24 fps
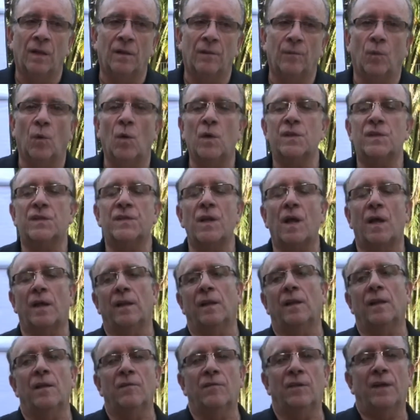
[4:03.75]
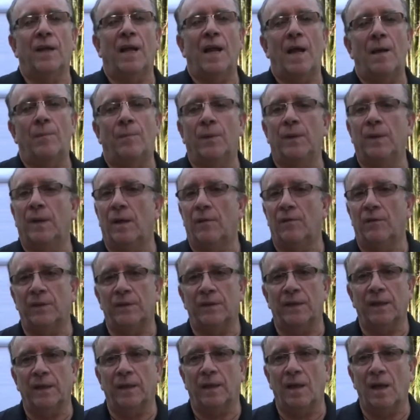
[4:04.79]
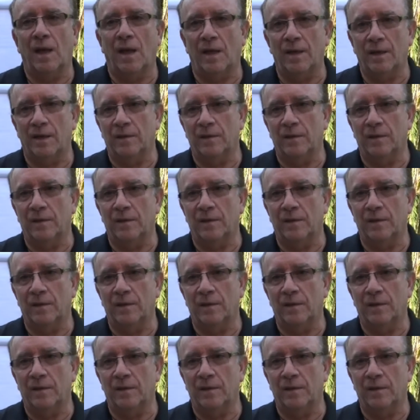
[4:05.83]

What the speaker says: Once 9/11 happened, everything kind